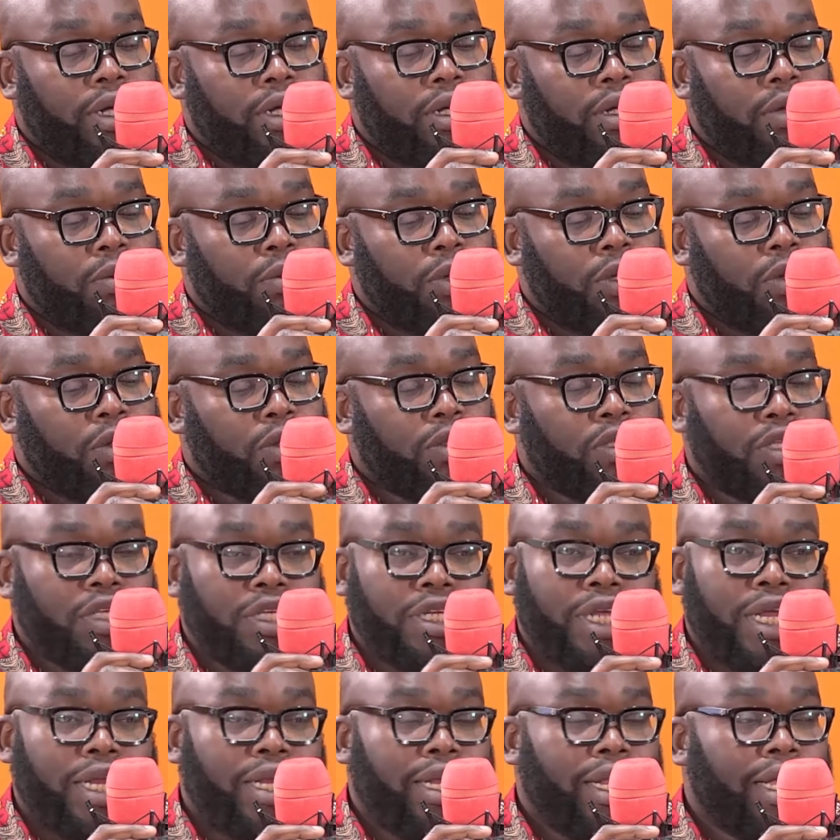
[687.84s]
mm. we
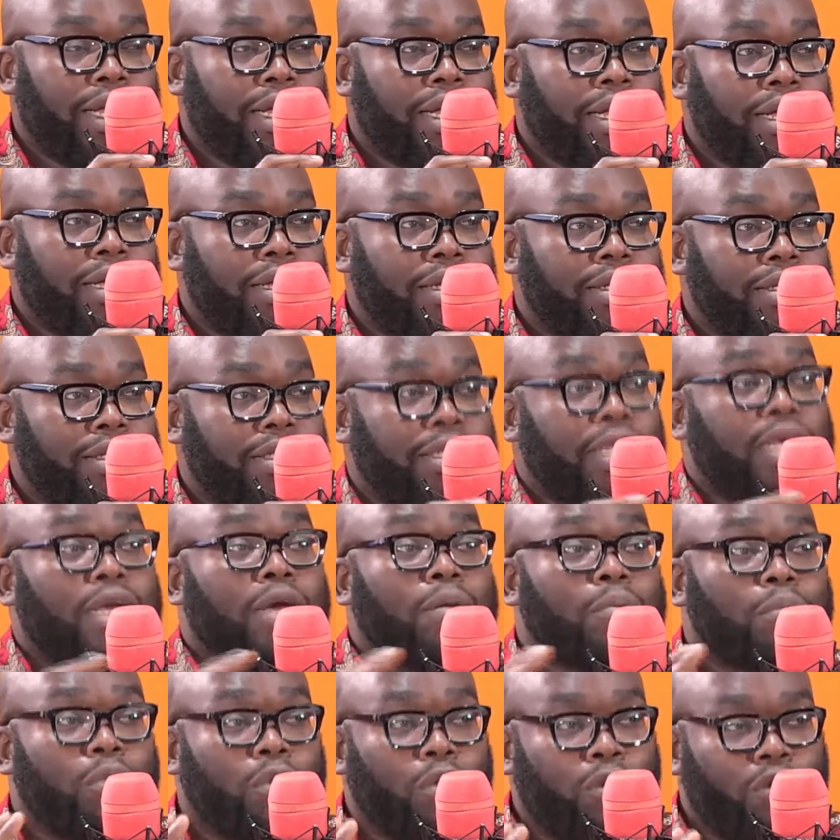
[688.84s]
consider it like a
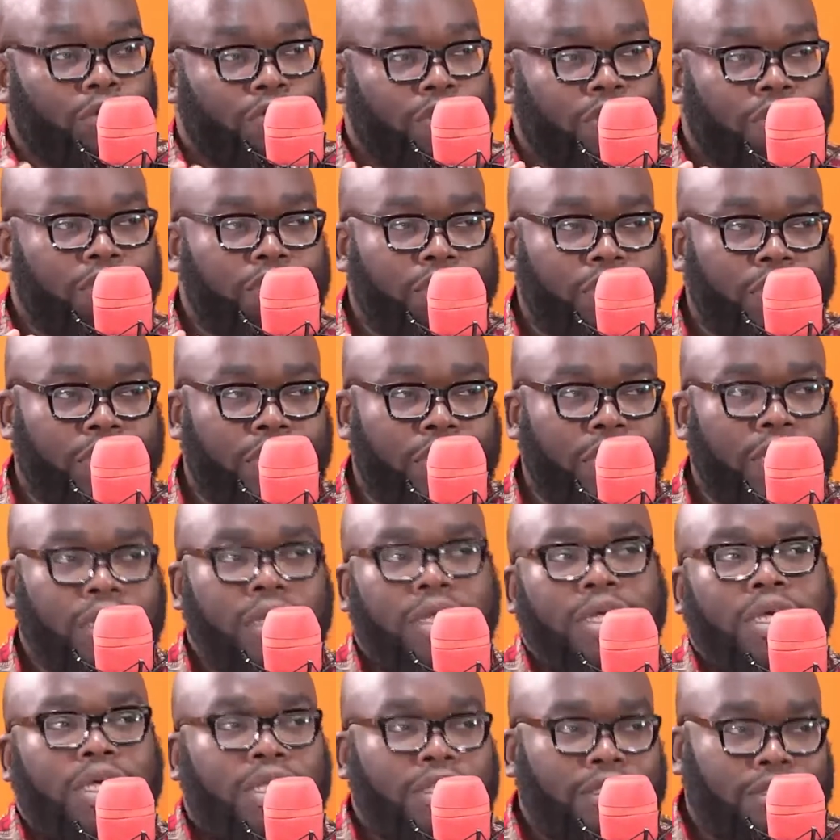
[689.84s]
Singapore of Africa.
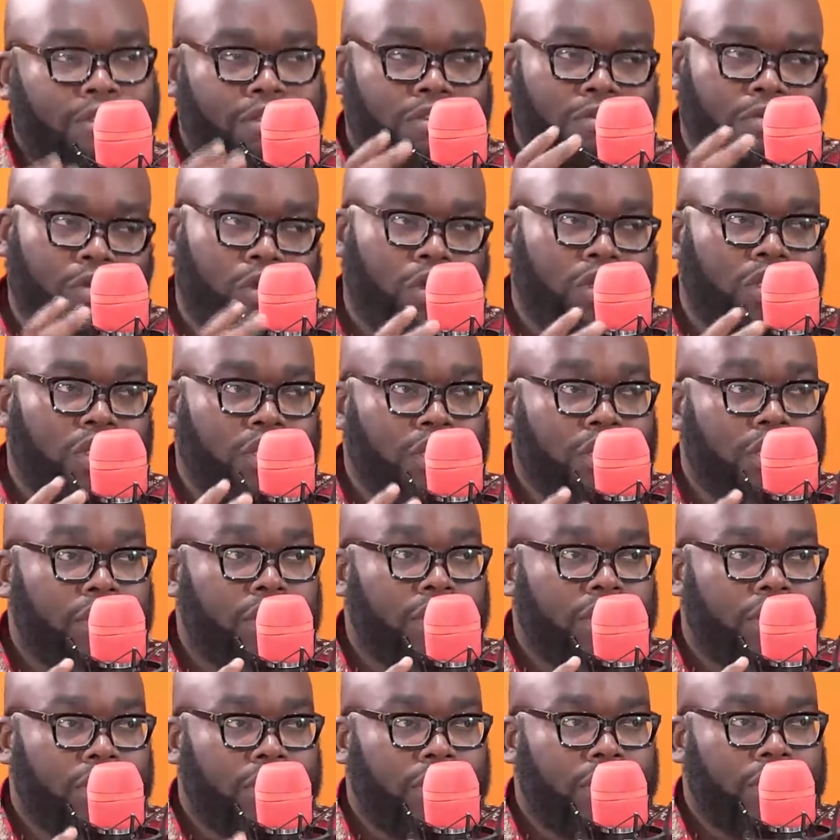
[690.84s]
It's a small city
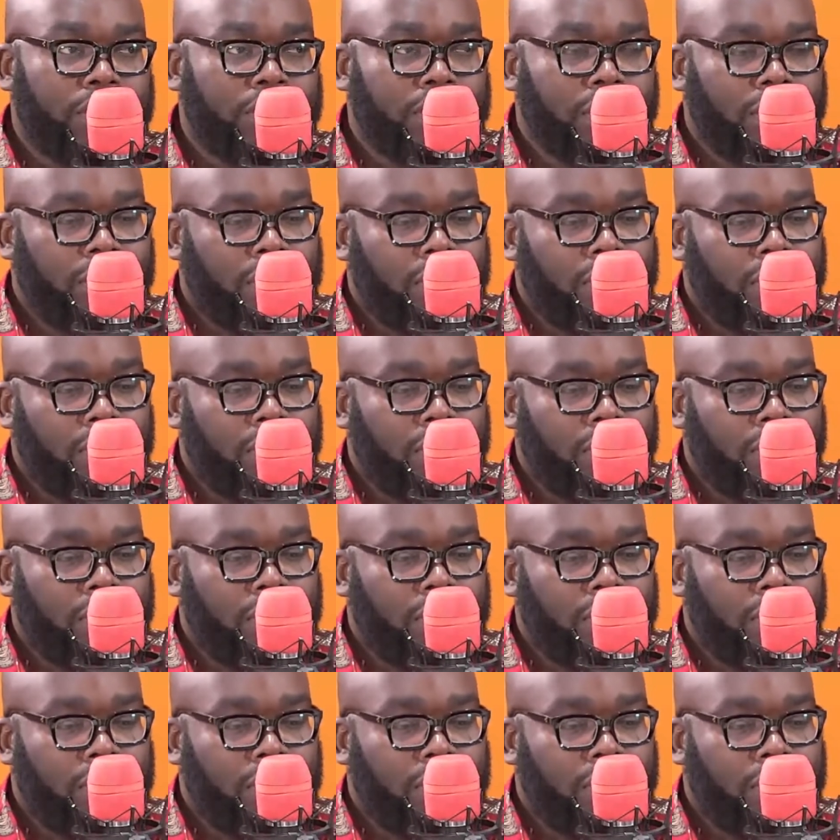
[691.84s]
state.